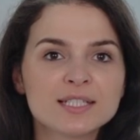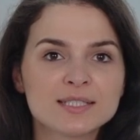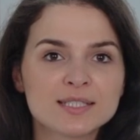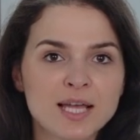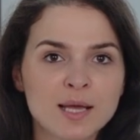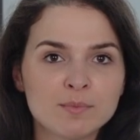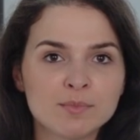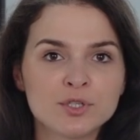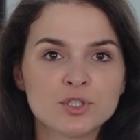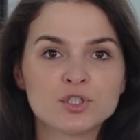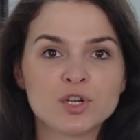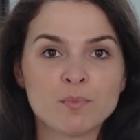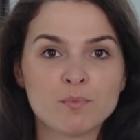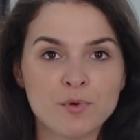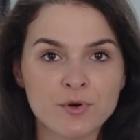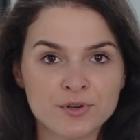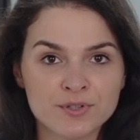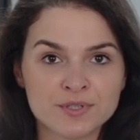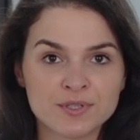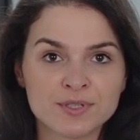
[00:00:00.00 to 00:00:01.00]
establish a
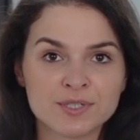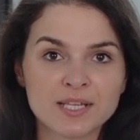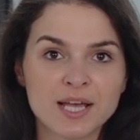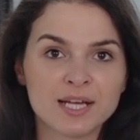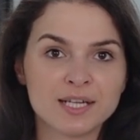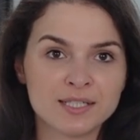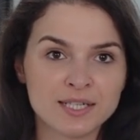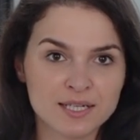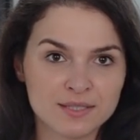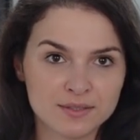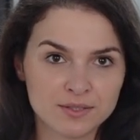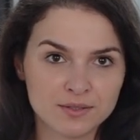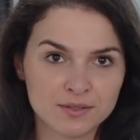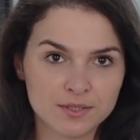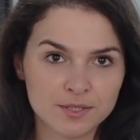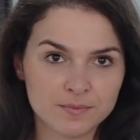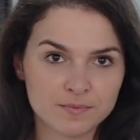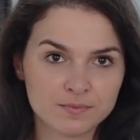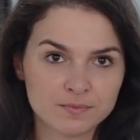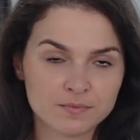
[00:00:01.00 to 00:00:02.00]
person's
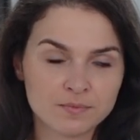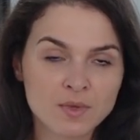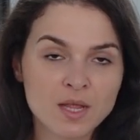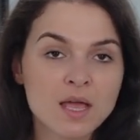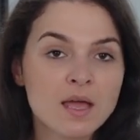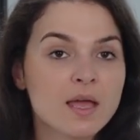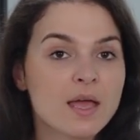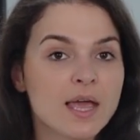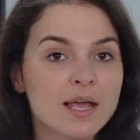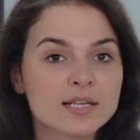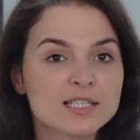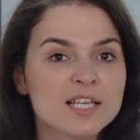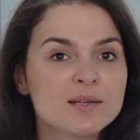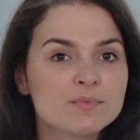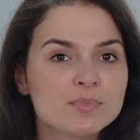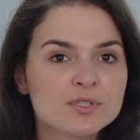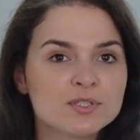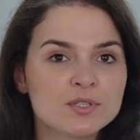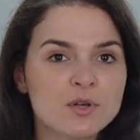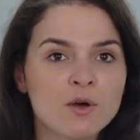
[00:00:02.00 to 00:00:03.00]
identity.
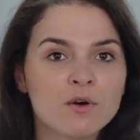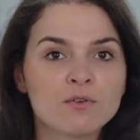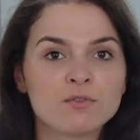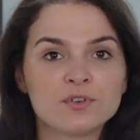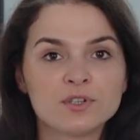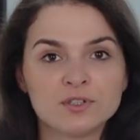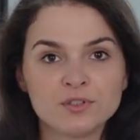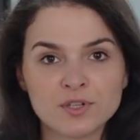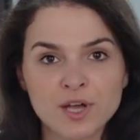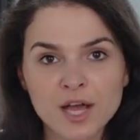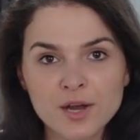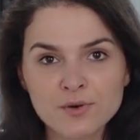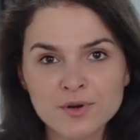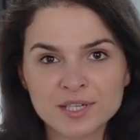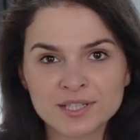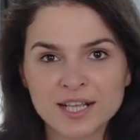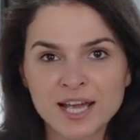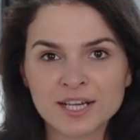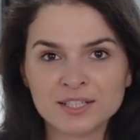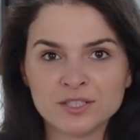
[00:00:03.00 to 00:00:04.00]
Examples of
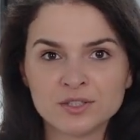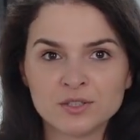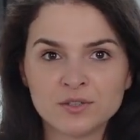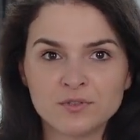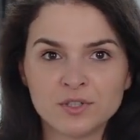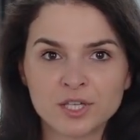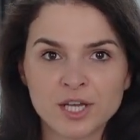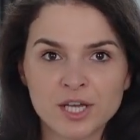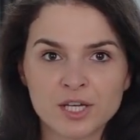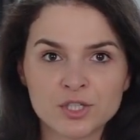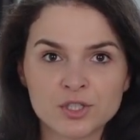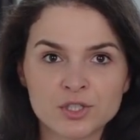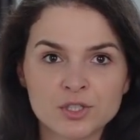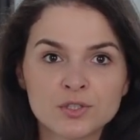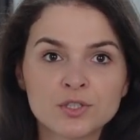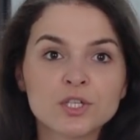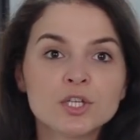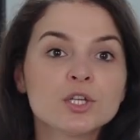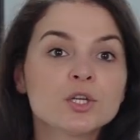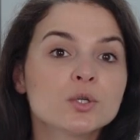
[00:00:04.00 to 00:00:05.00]
indirect
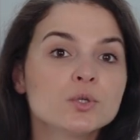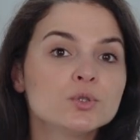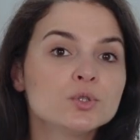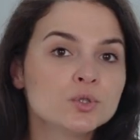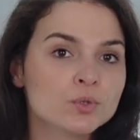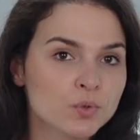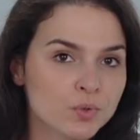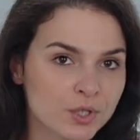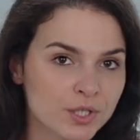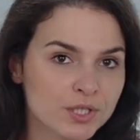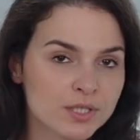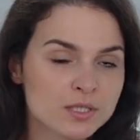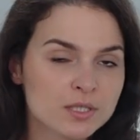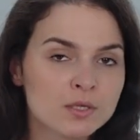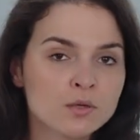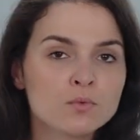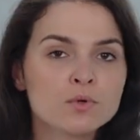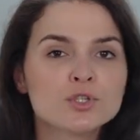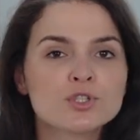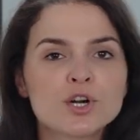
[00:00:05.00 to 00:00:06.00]
identification include cookies,
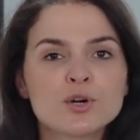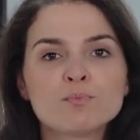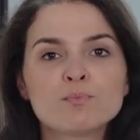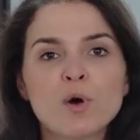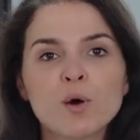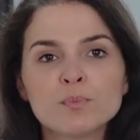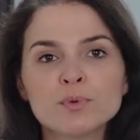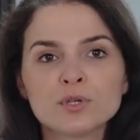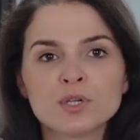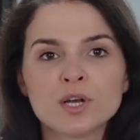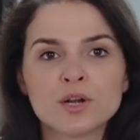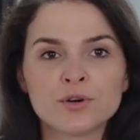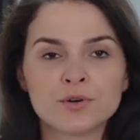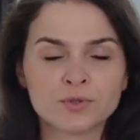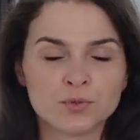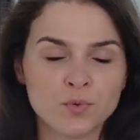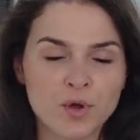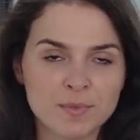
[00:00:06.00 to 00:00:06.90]
which are popular on